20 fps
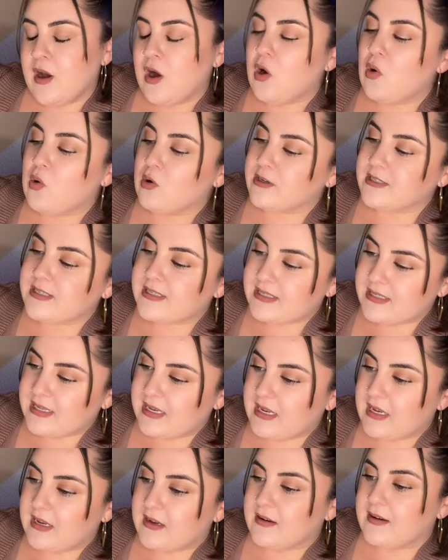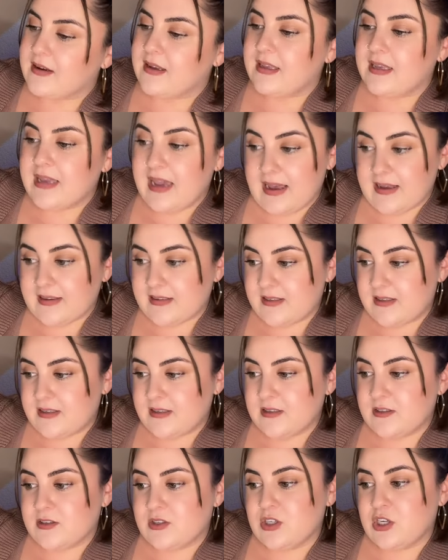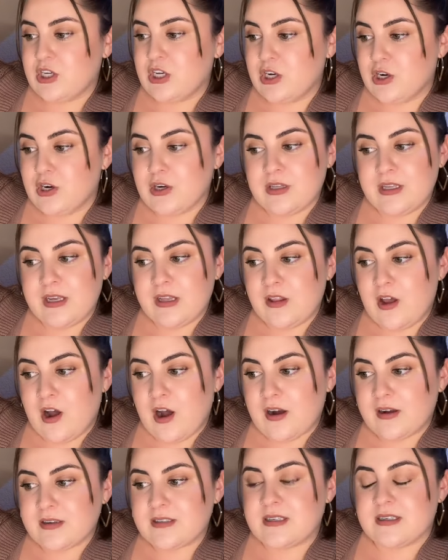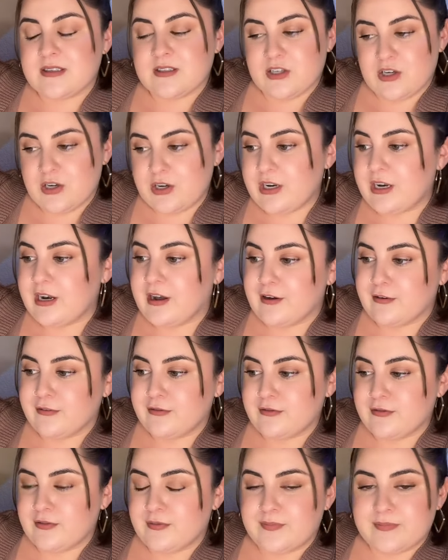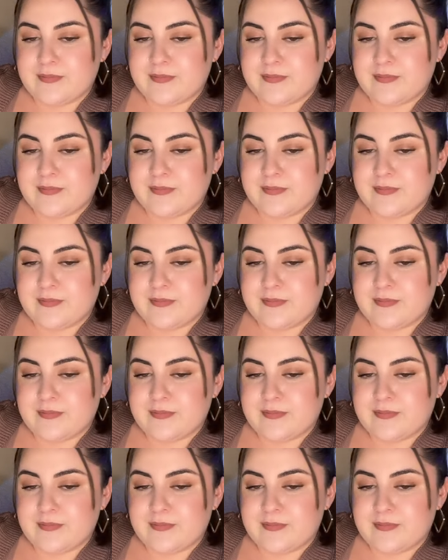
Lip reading: Or C, yes, securely locked is good enough.